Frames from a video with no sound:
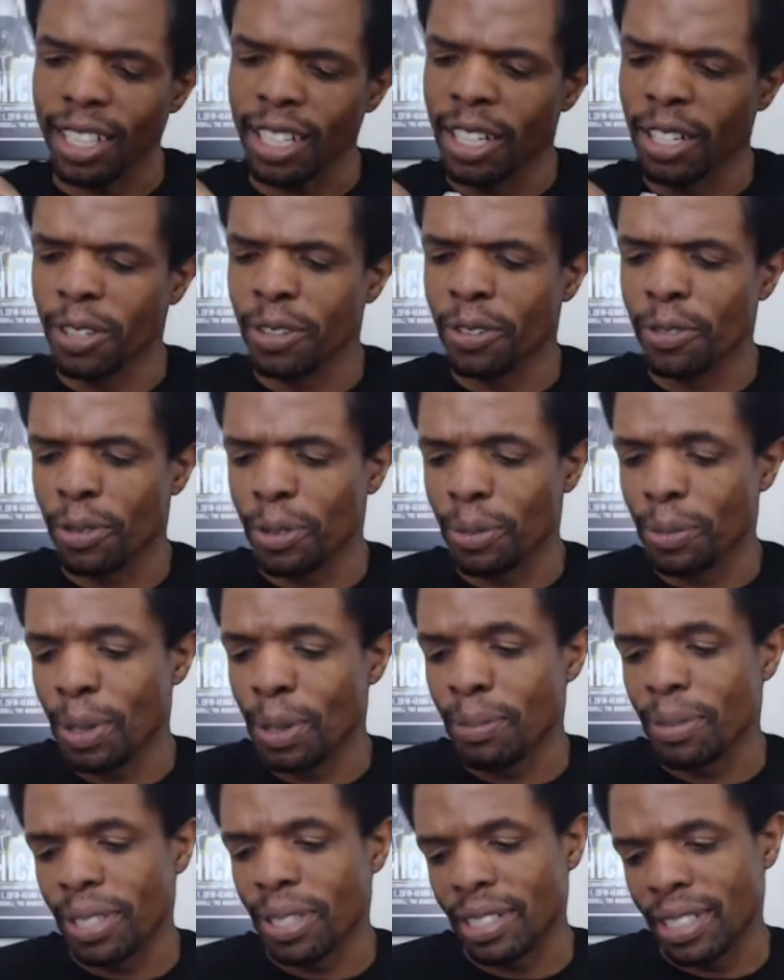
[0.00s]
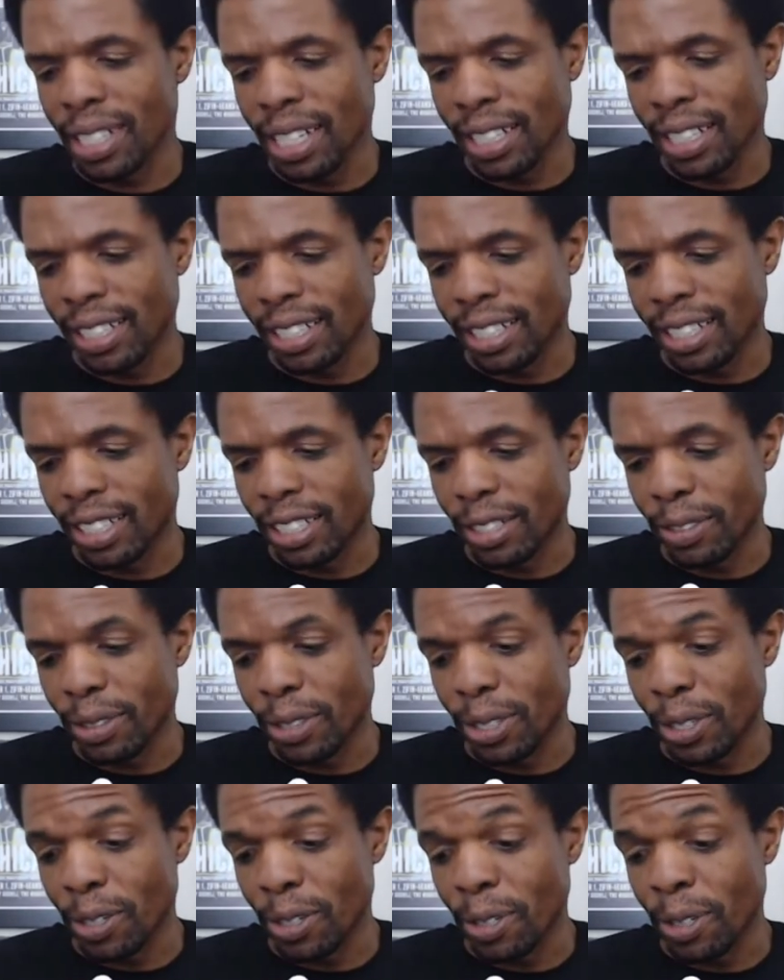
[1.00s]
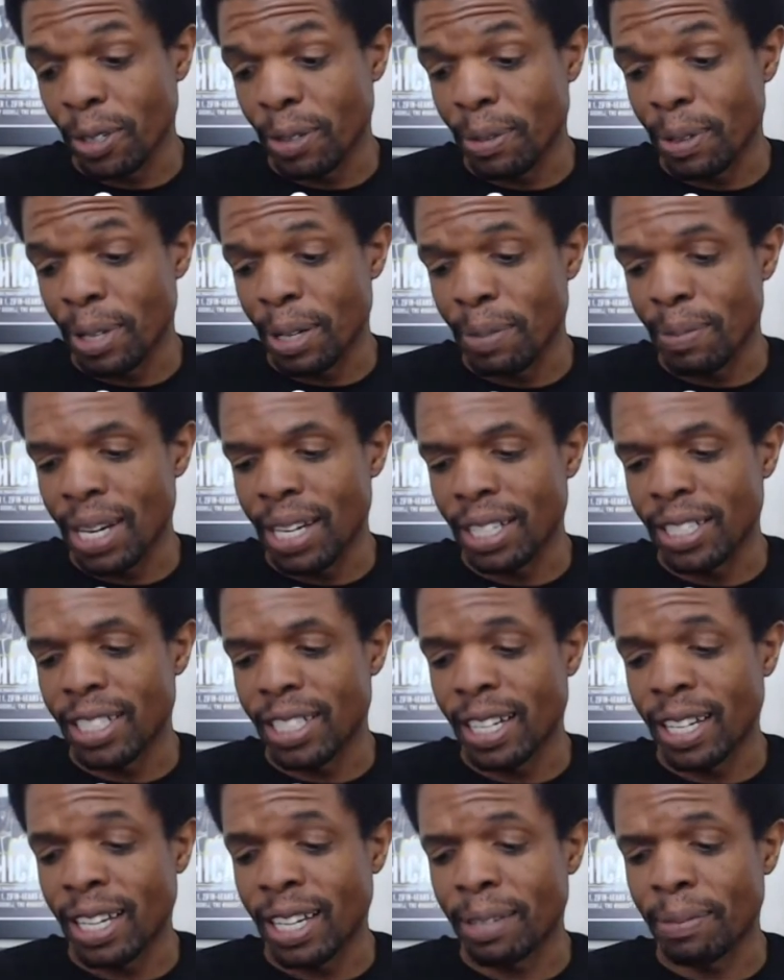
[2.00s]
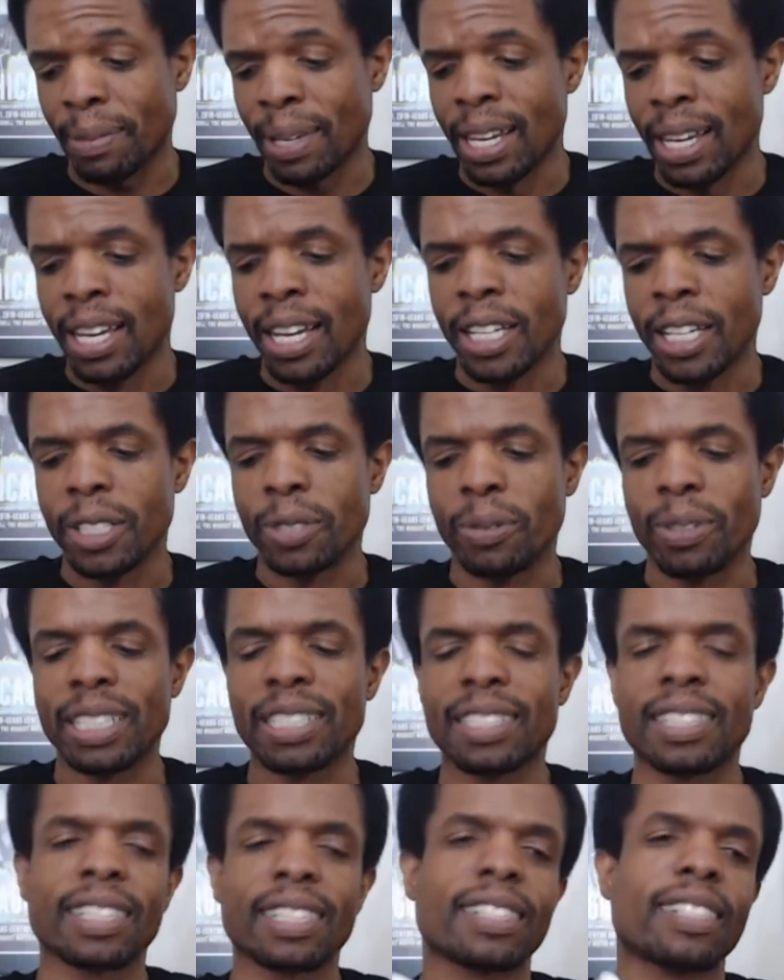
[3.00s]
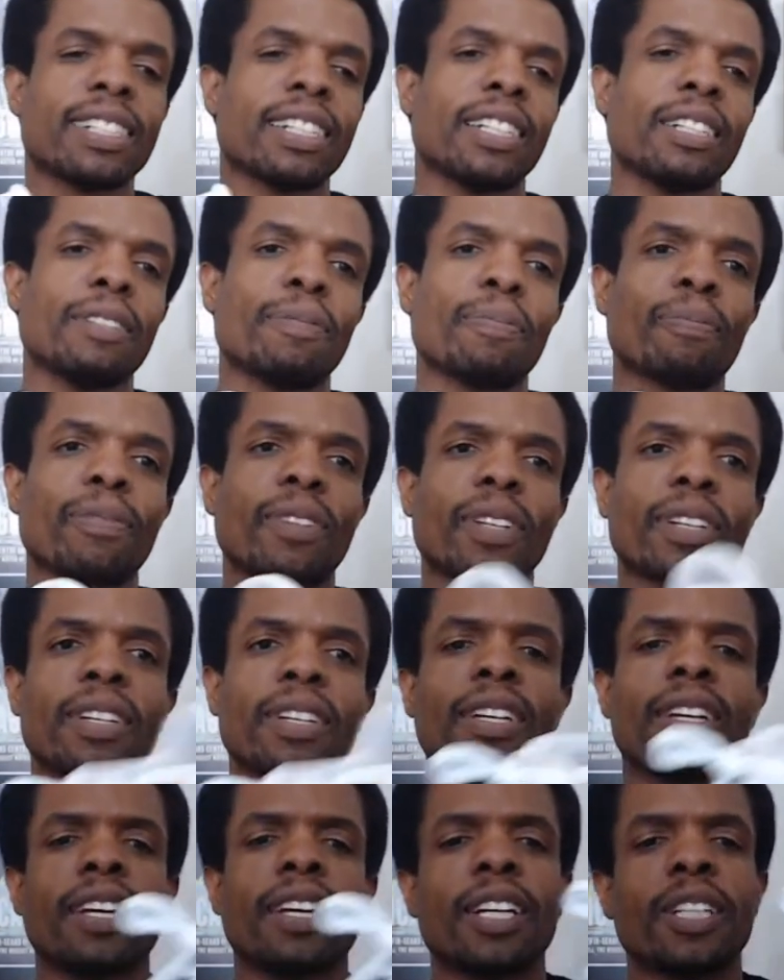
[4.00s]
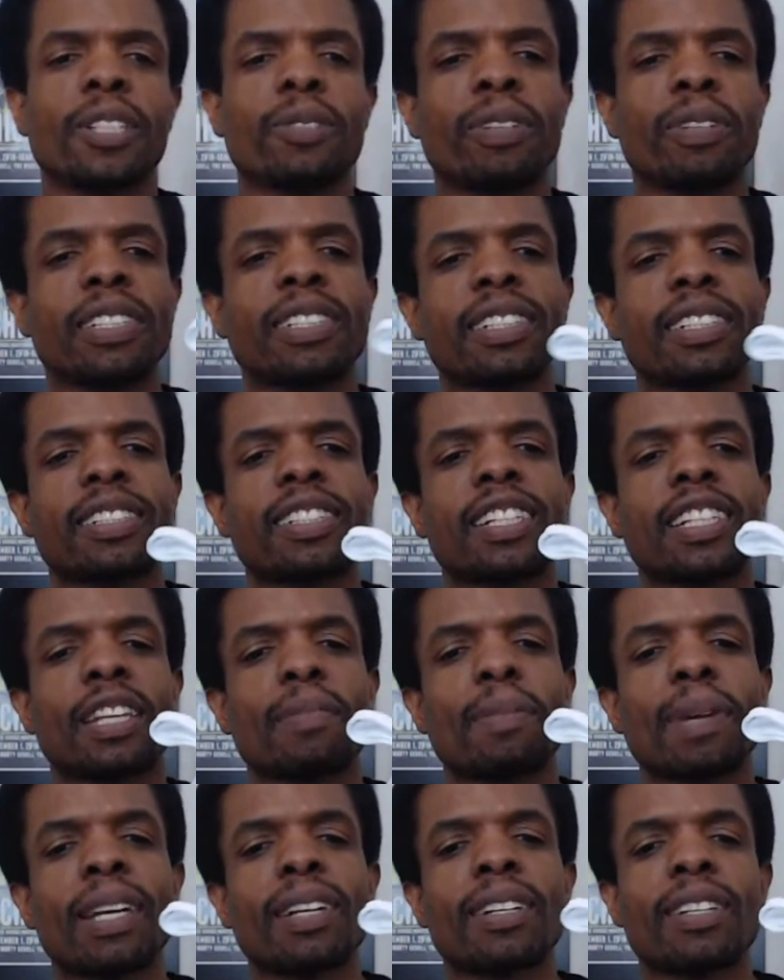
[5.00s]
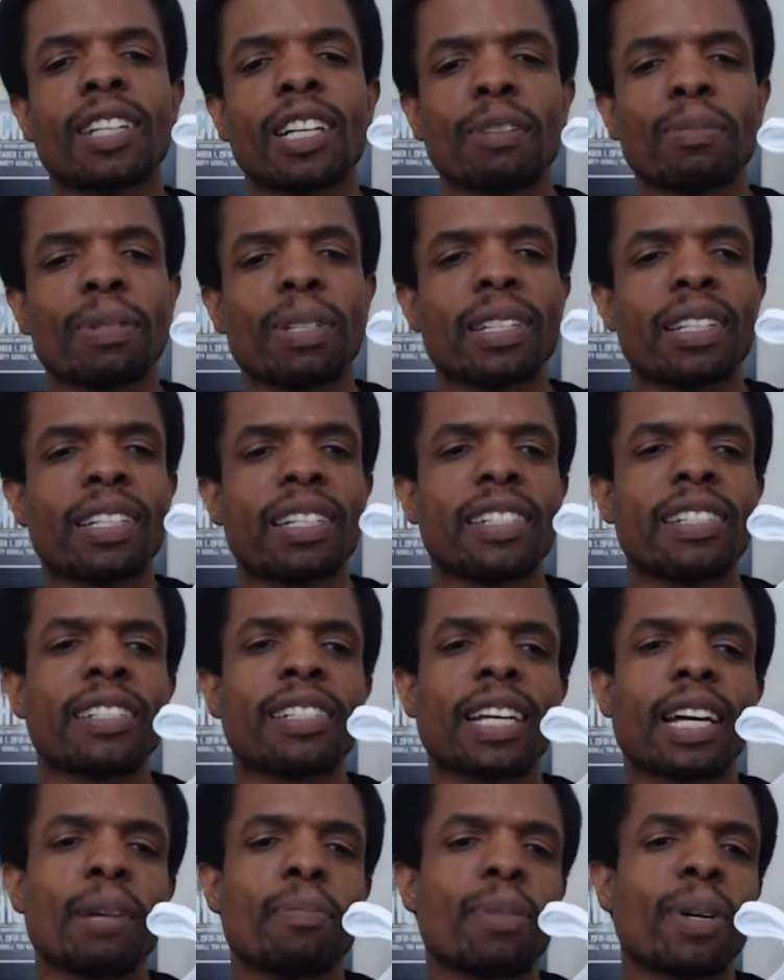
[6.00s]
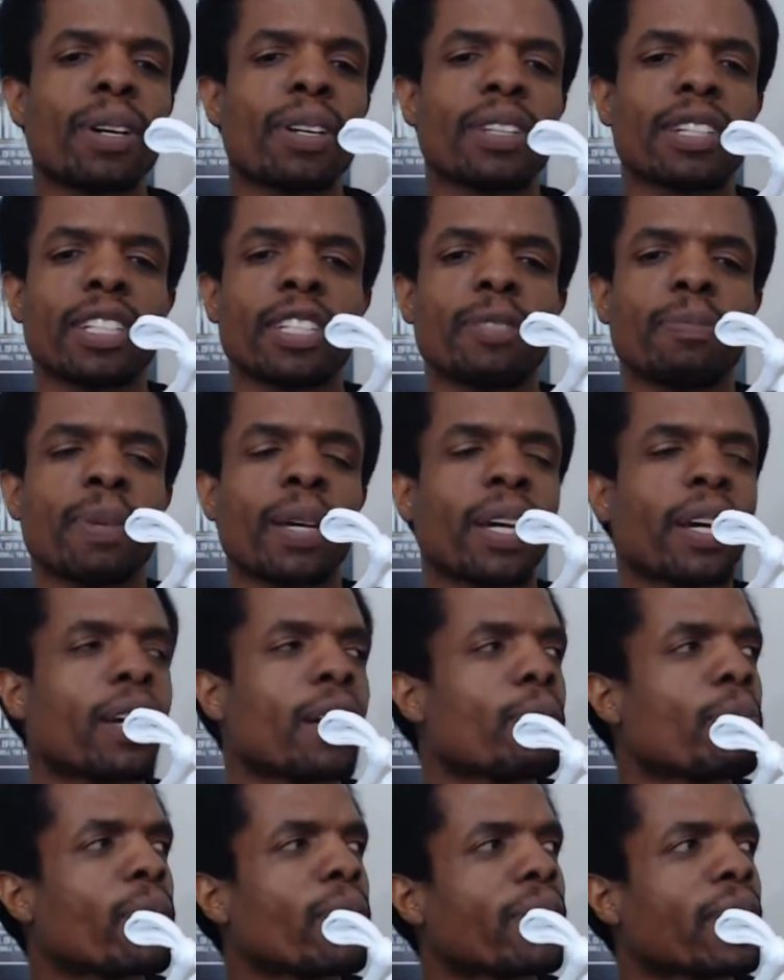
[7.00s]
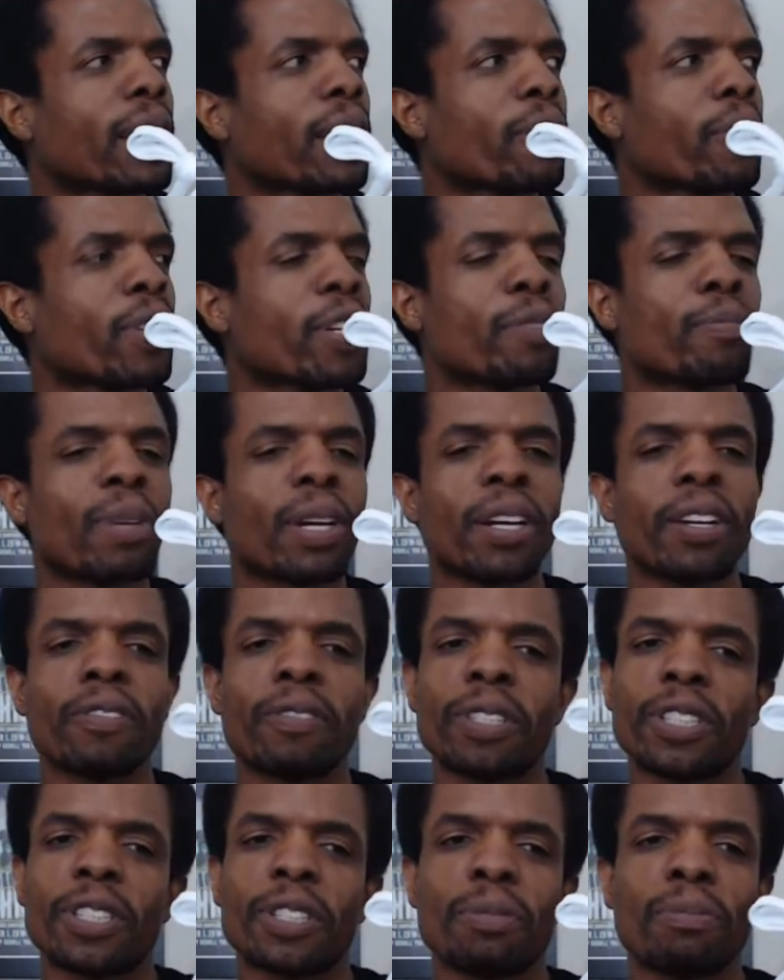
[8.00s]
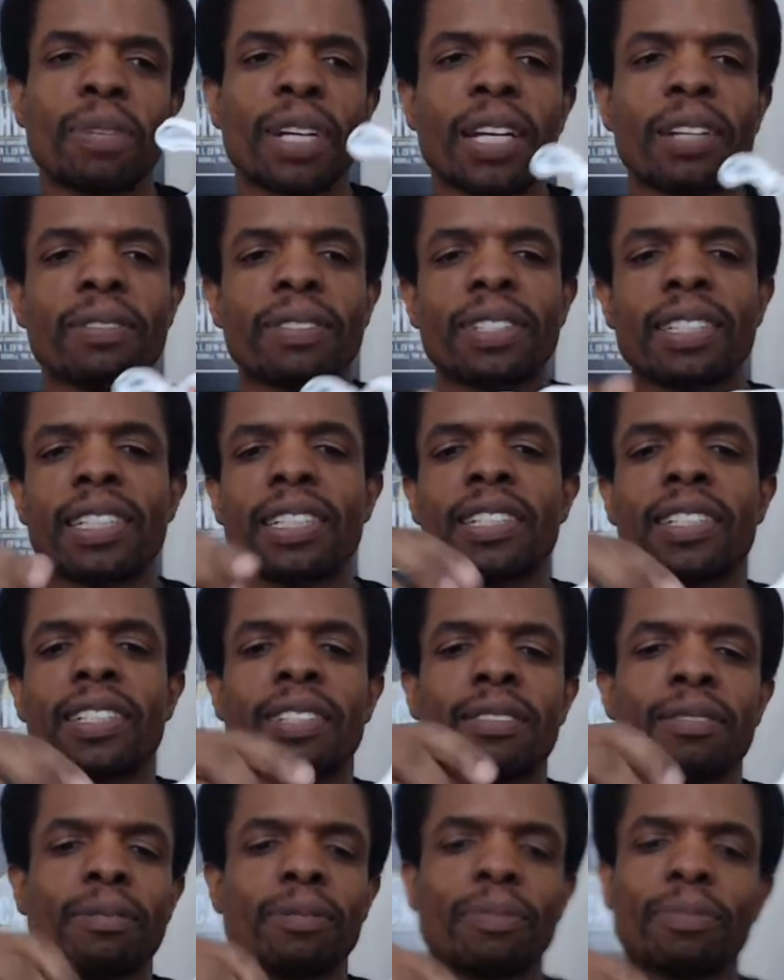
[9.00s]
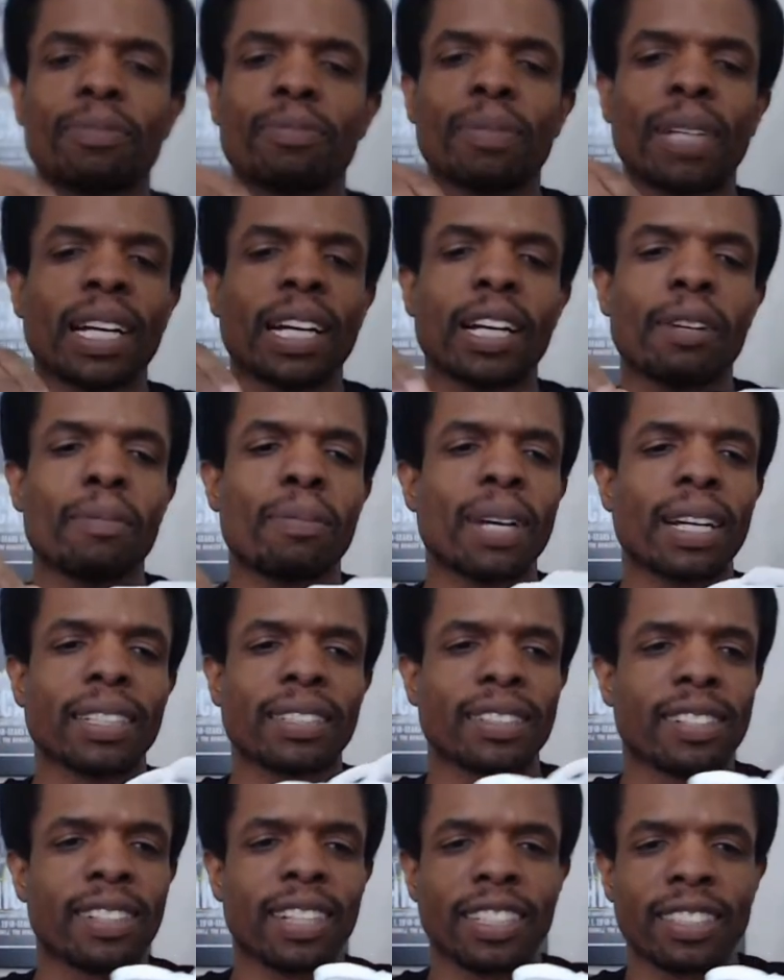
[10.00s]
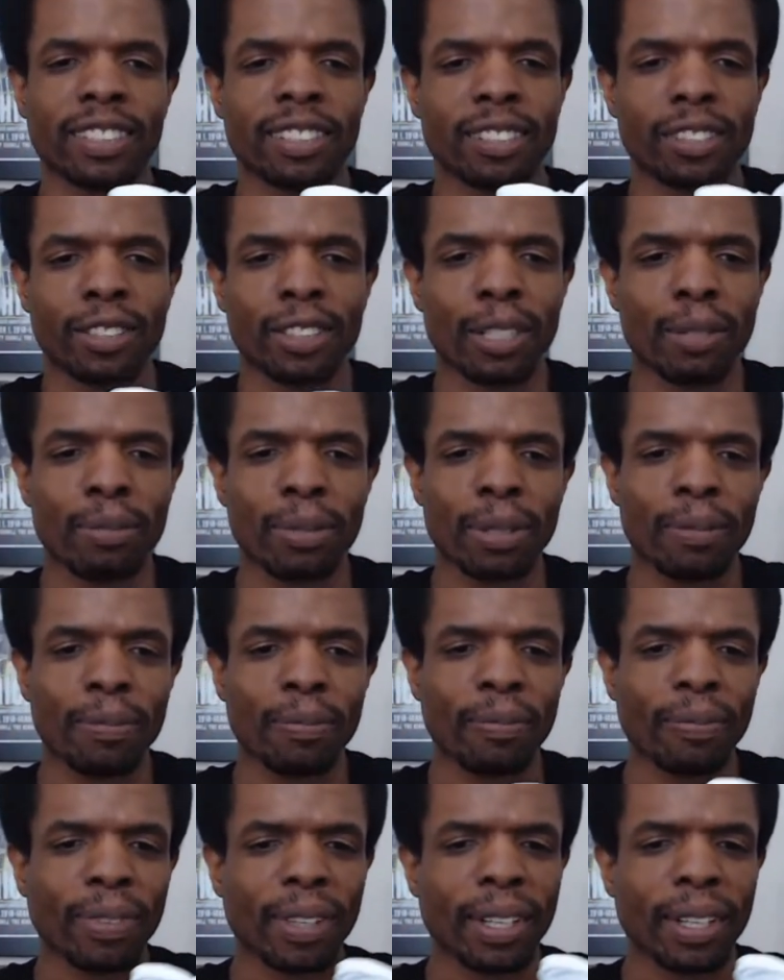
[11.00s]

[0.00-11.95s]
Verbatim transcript: I don't even remember exactly because it was early in my time. 2016. 2016, they made a couple of these. I bought this pair and I bought that green pair, which you may have seen in my Air Max collection or something.